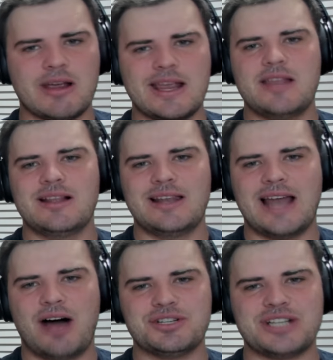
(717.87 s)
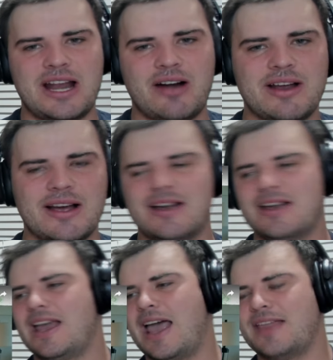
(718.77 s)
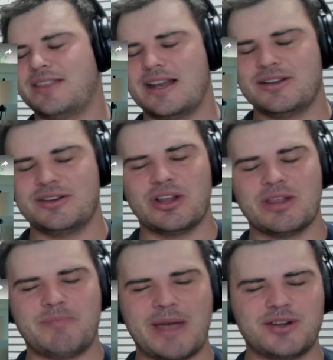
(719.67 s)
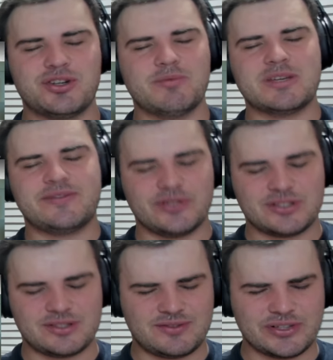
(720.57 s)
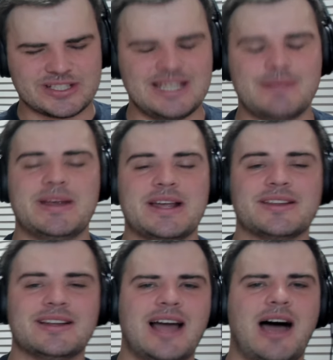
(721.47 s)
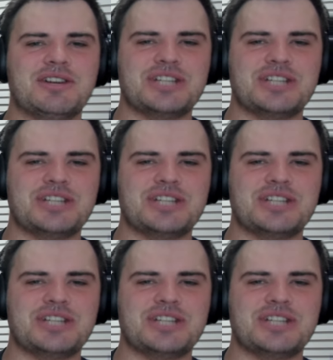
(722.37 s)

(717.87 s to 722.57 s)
in the lounge area, and then the bedroom is for sleeping. The lounge